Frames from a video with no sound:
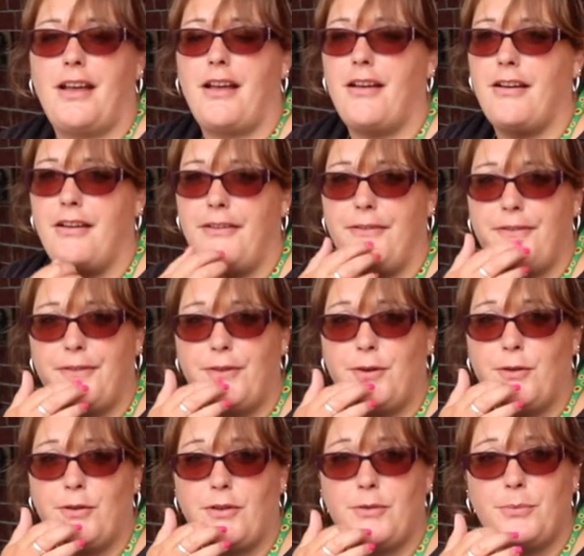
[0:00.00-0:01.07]
I
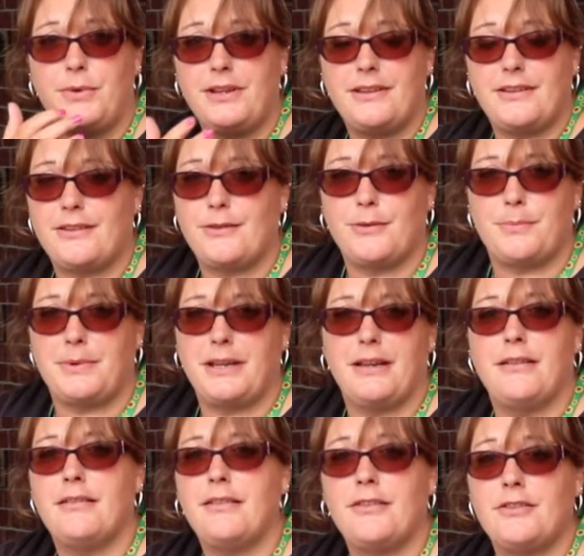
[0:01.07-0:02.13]
thought we'd stop
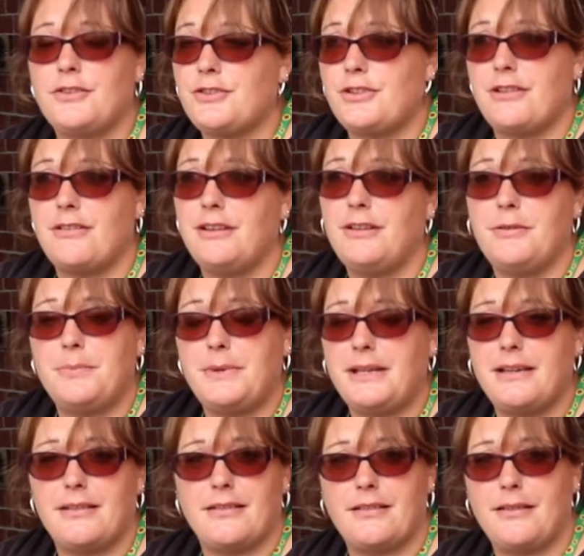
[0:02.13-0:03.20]
here and I'll share a little
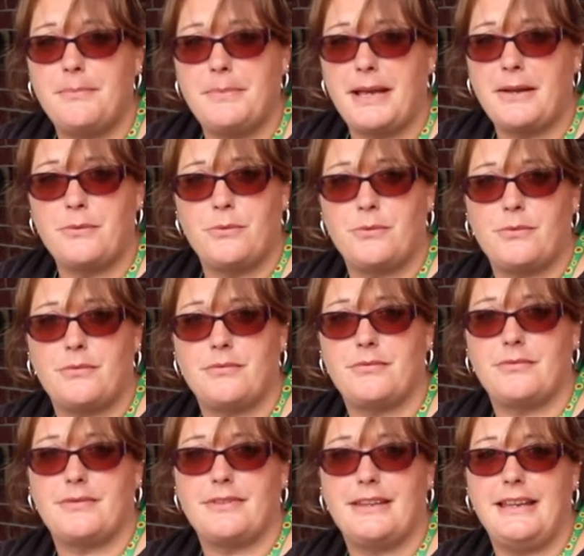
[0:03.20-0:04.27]
bit about
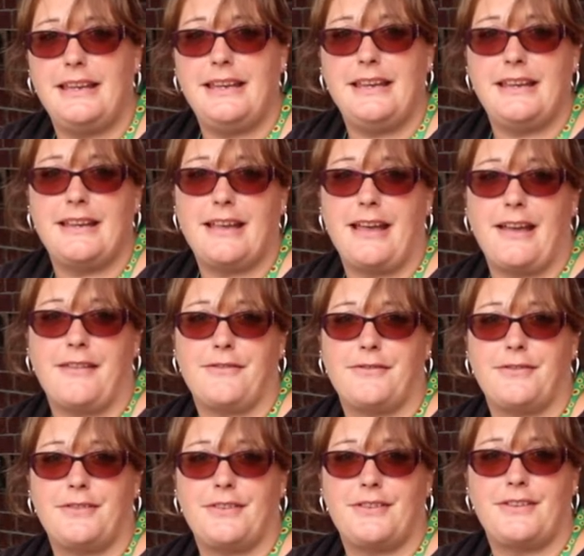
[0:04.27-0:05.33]
the cafe.
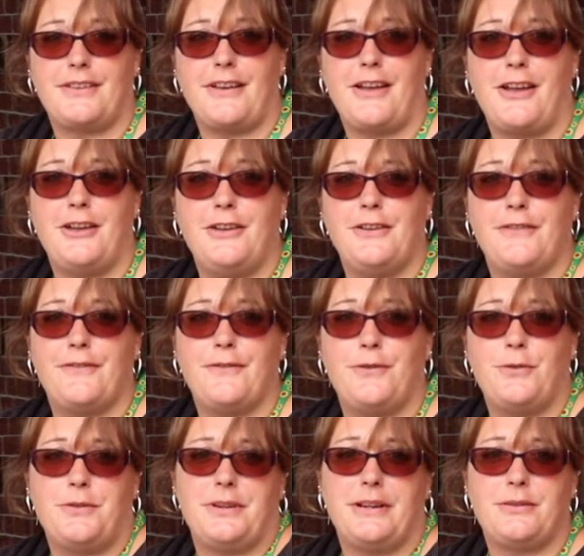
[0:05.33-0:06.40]
So
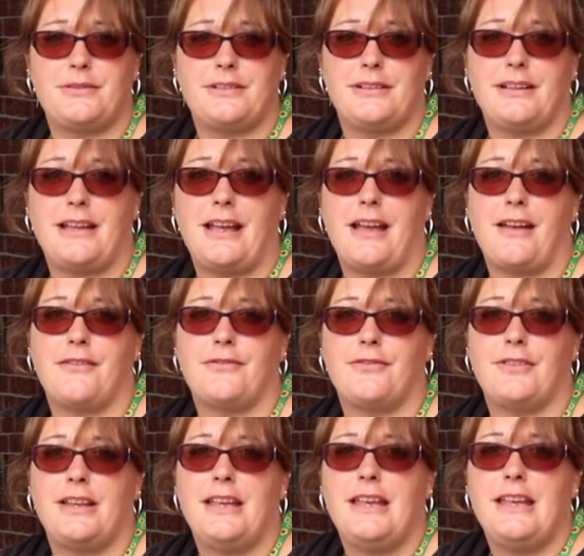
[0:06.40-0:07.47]
Fort Nelson Cafe
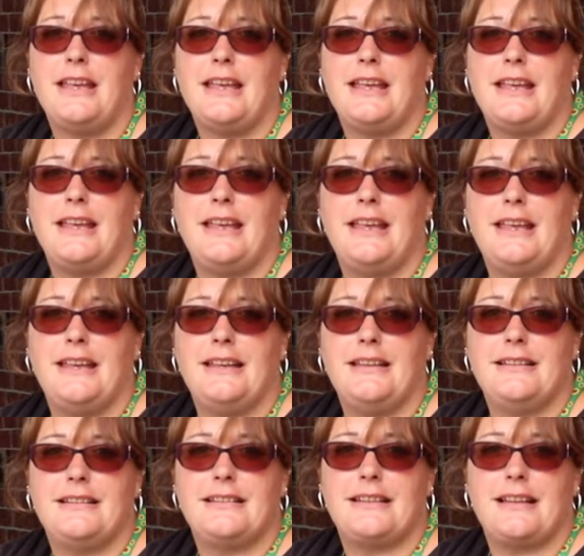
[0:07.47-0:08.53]

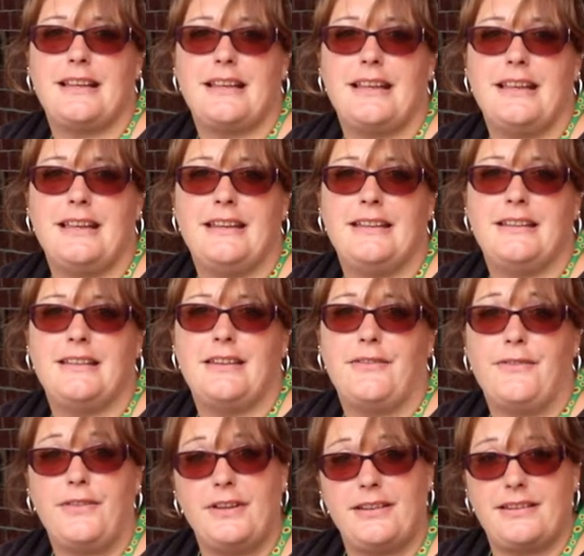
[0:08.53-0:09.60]
is in
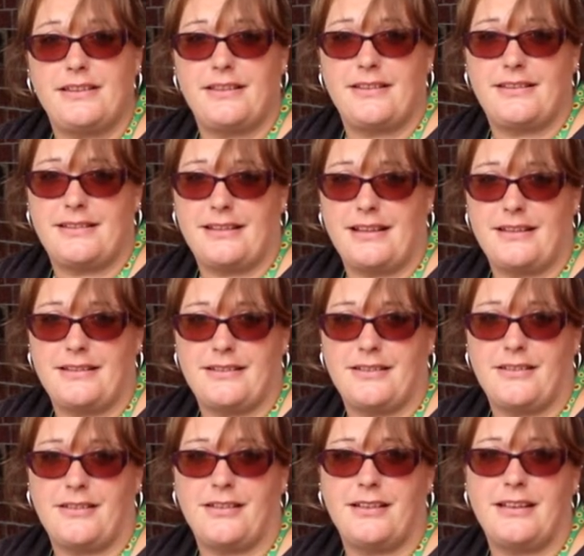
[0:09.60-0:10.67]
the visitor
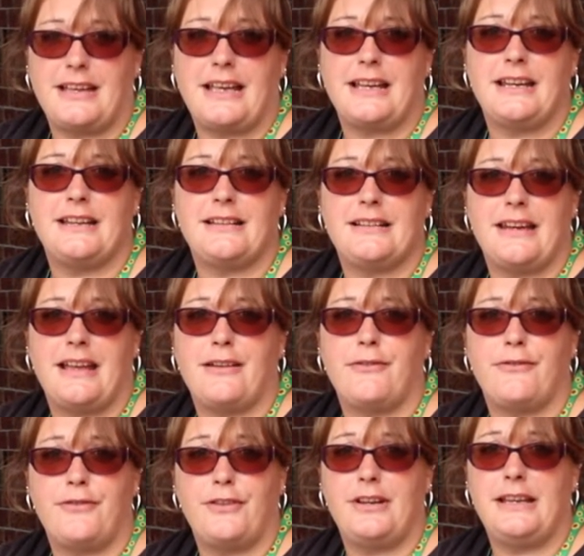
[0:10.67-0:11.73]
centre and is
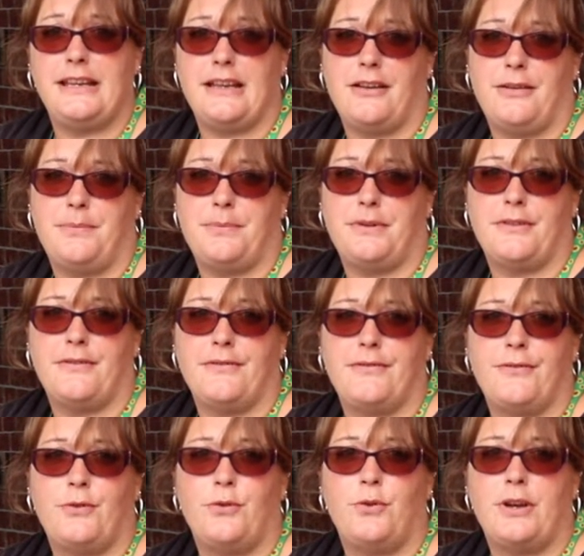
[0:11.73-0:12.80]
now fully open
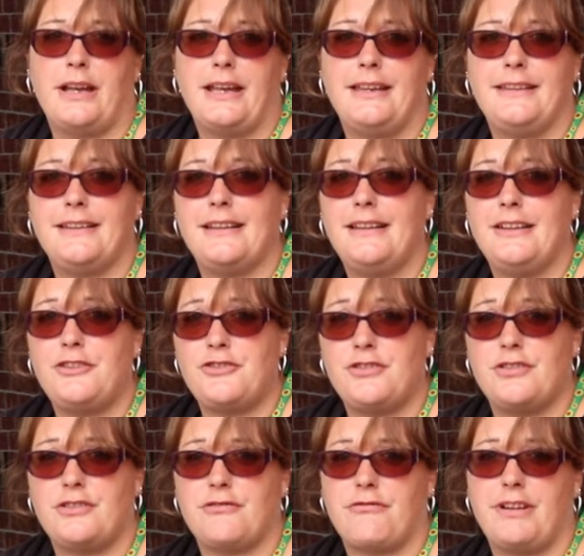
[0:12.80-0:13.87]
for a
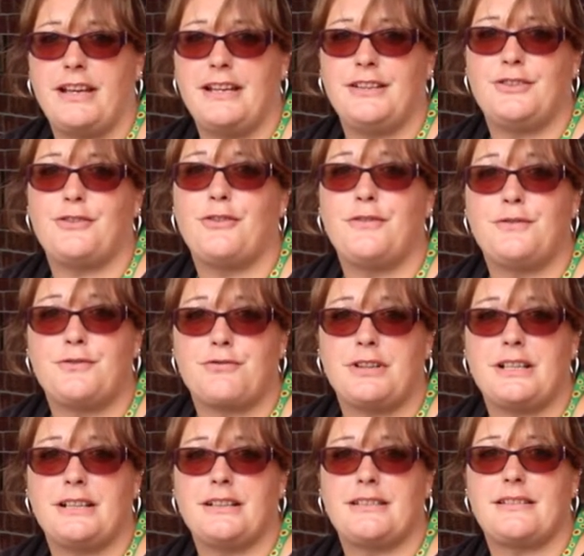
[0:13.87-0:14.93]
delicious range of
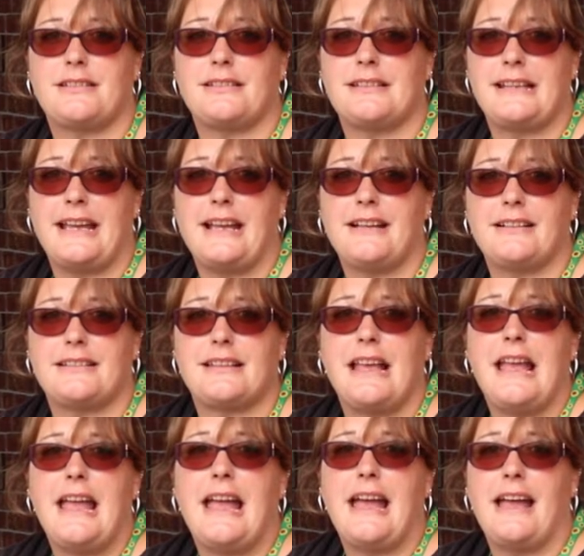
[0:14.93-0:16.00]
drinks, snacks
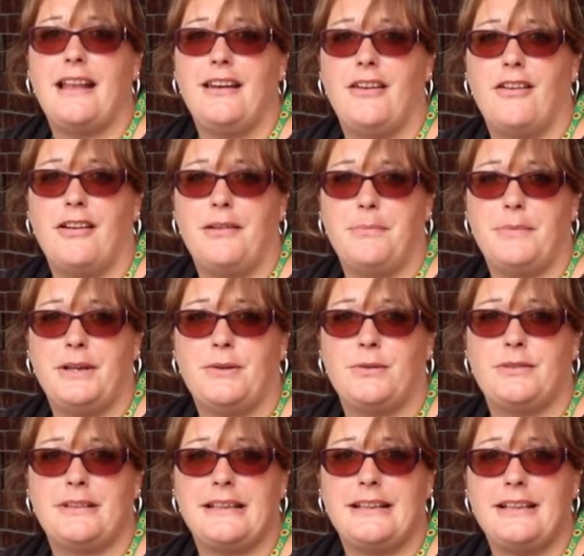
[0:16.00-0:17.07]
and light
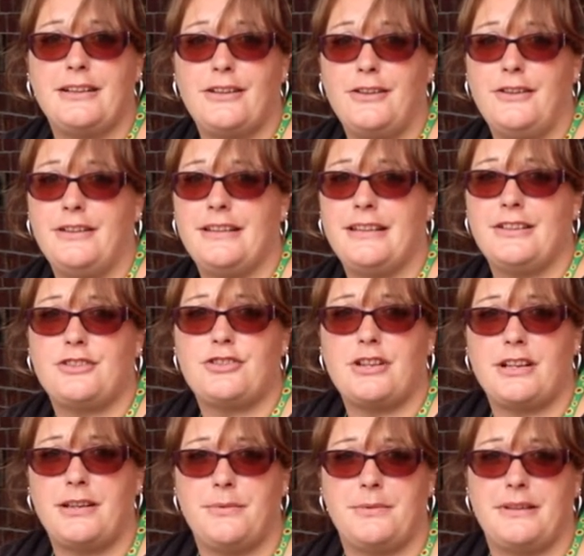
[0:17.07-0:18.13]
meals including
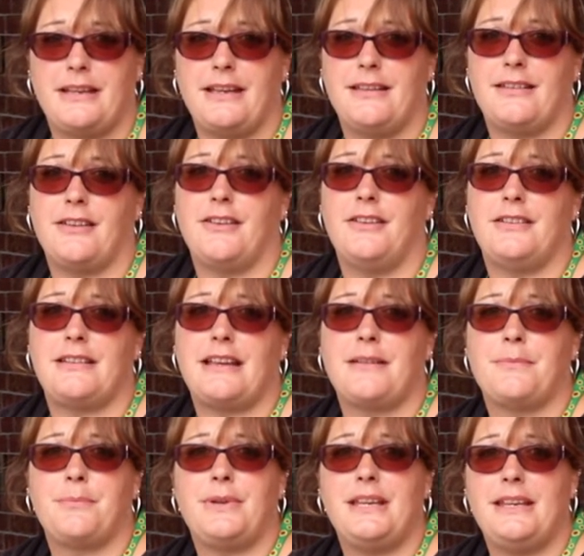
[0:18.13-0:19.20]
jacket potatoes
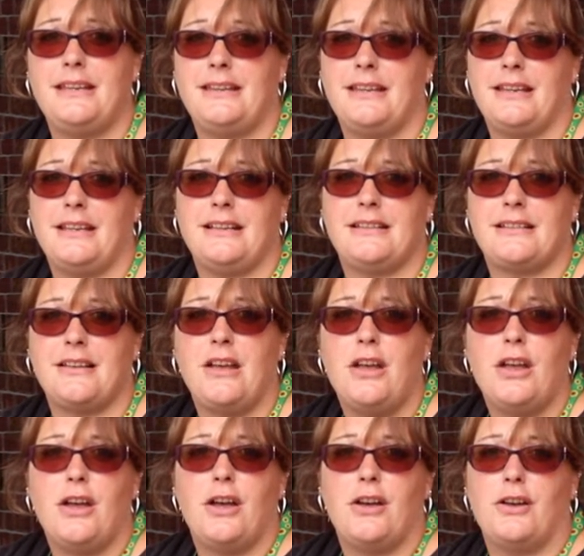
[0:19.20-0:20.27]
and peonies.
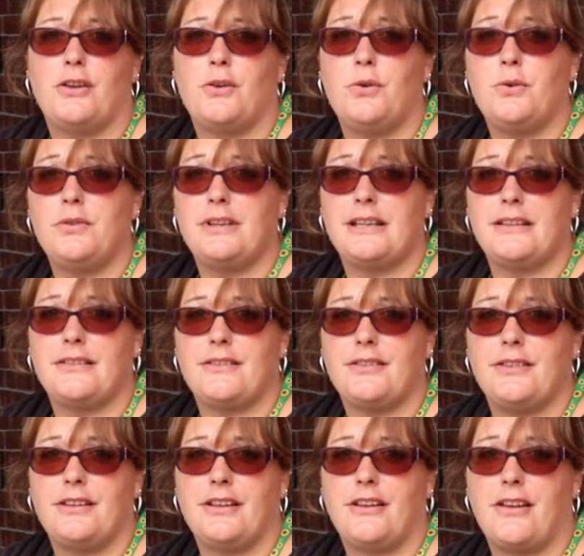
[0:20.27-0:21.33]
According
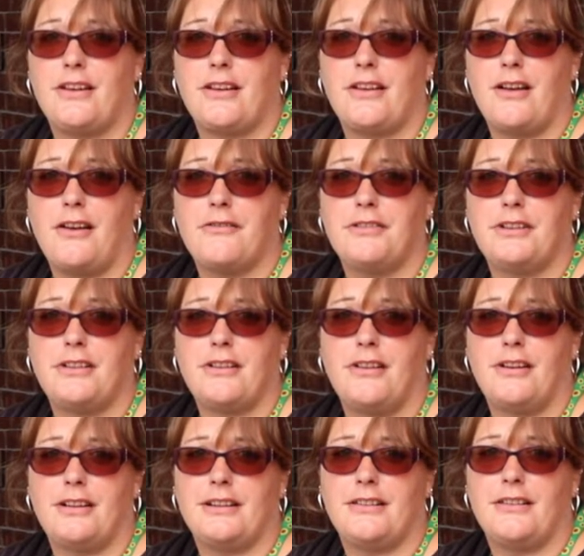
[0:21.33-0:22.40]
to the current
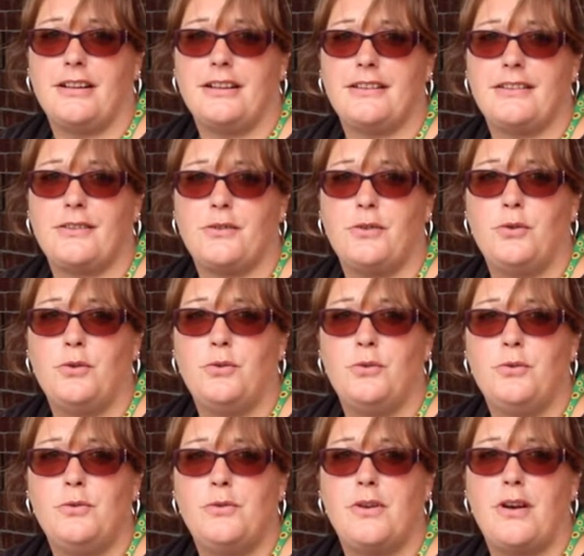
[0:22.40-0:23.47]
guidelines,
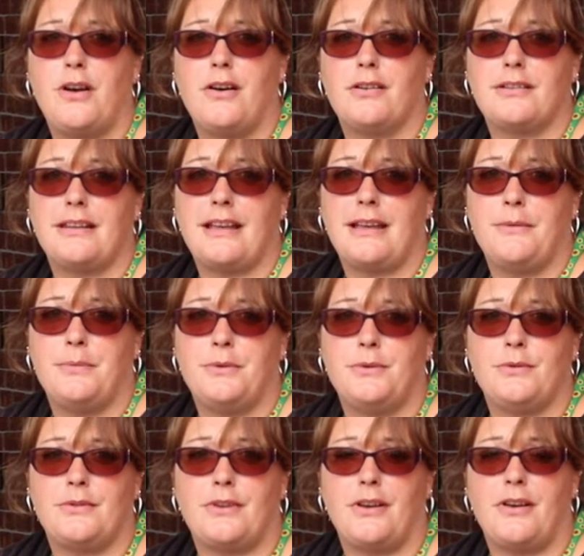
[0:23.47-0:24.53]
all our
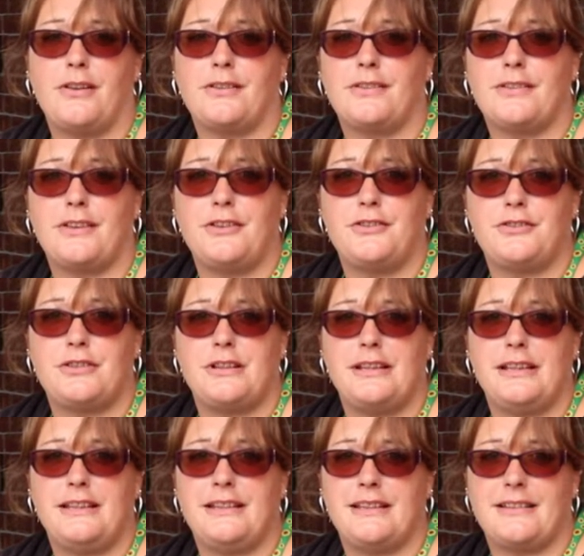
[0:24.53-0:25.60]
tables are
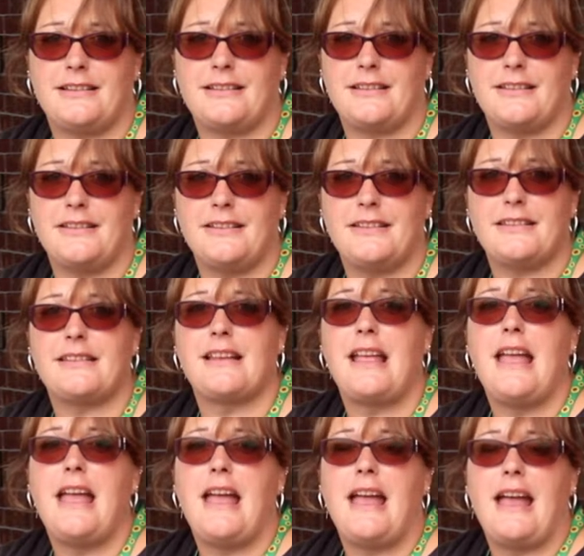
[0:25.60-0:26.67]
socially distanced
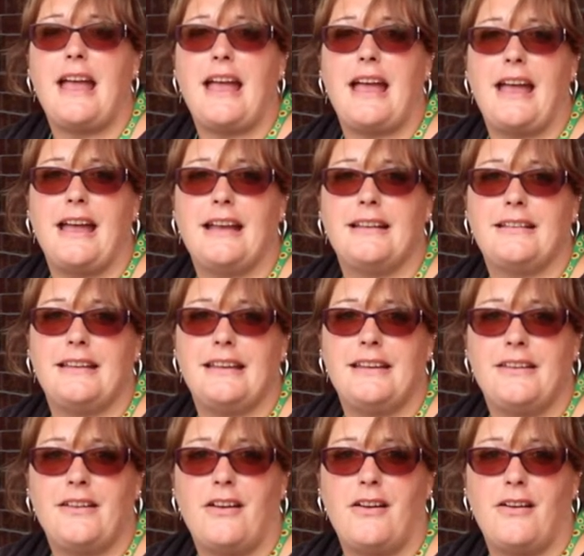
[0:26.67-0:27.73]
and
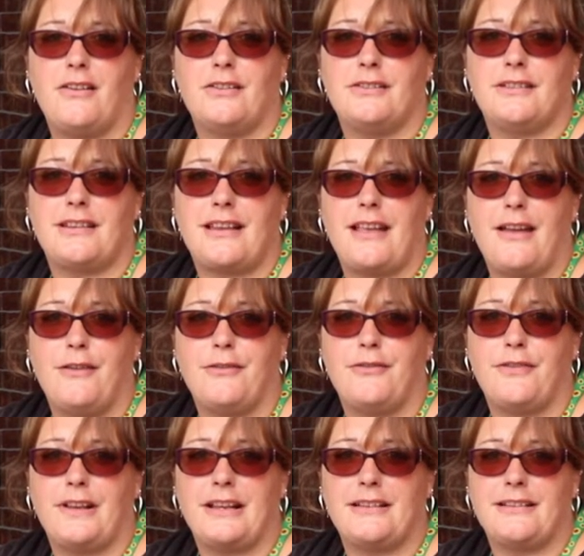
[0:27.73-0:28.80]
enhanced
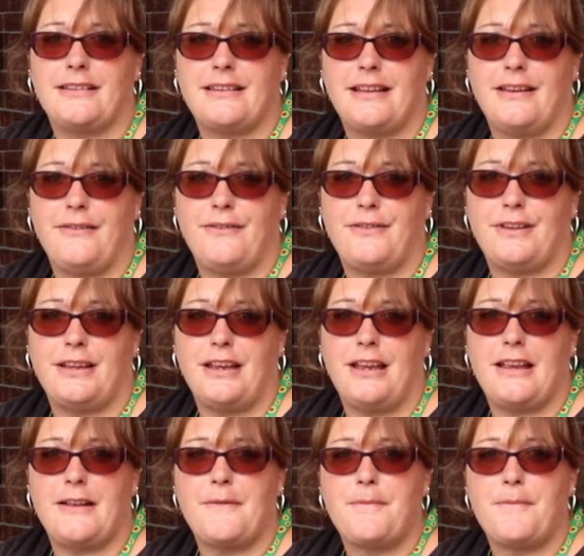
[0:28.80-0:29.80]
health and safety